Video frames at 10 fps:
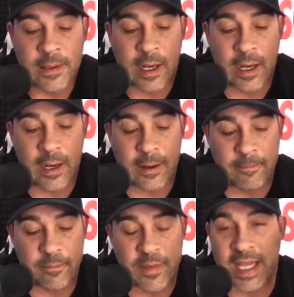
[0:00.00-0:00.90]
um,
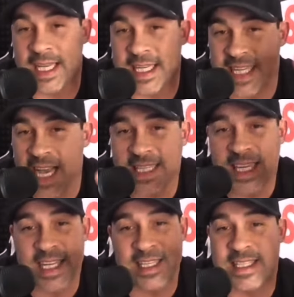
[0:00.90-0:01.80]
they contest
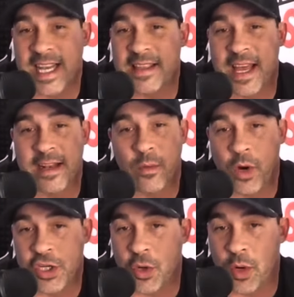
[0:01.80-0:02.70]
it and say that
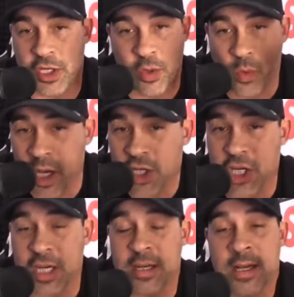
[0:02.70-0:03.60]
Russia, Russia,
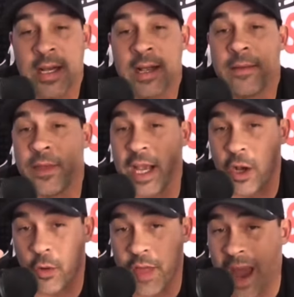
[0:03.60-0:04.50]
Russia. They
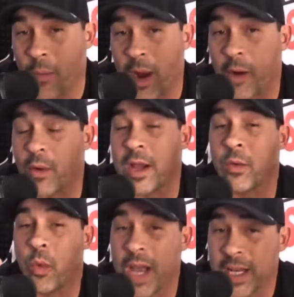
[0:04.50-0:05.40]
go that route,
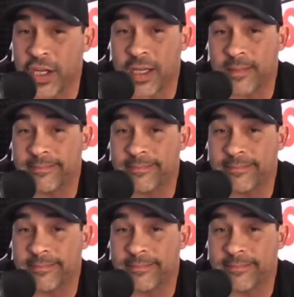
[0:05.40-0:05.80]
in which